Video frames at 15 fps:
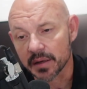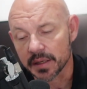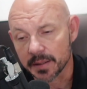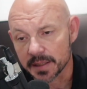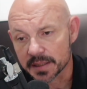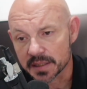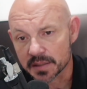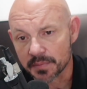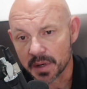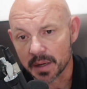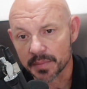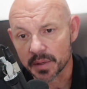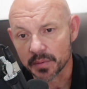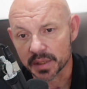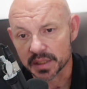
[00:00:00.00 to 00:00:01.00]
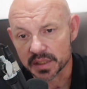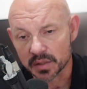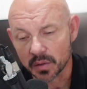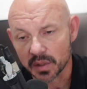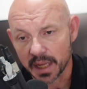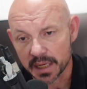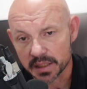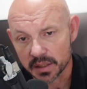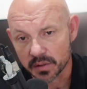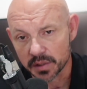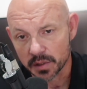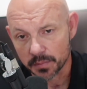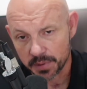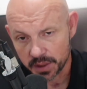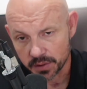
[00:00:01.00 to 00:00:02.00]
and this is probably what sold
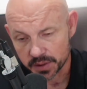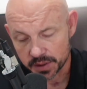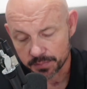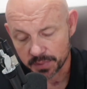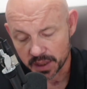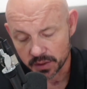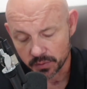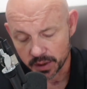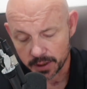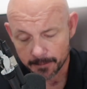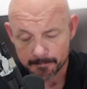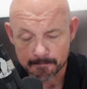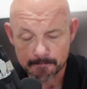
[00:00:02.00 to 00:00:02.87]
Antonio Pierce, by the way,